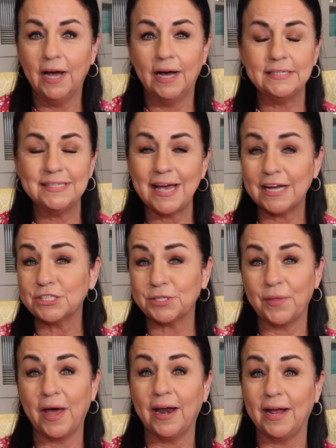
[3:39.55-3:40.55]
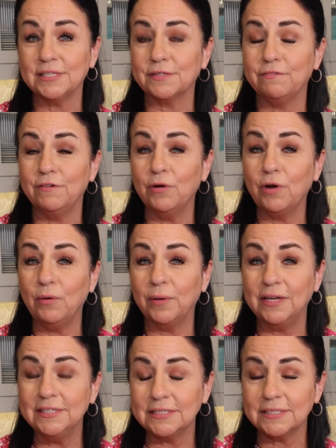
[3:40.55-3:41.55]
attach that as a photo
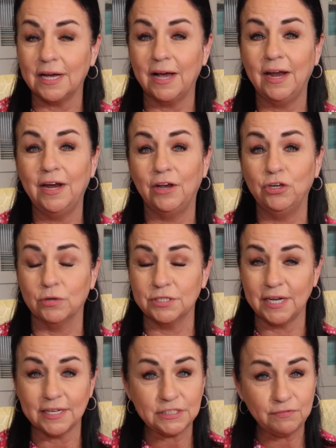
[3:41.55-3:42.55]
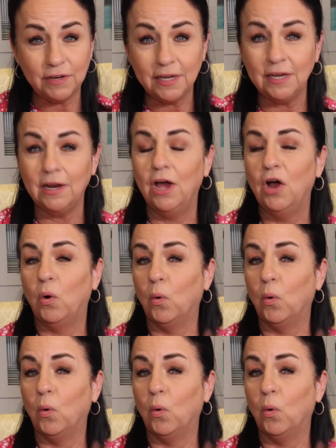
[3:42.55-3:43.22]
inside your text feed,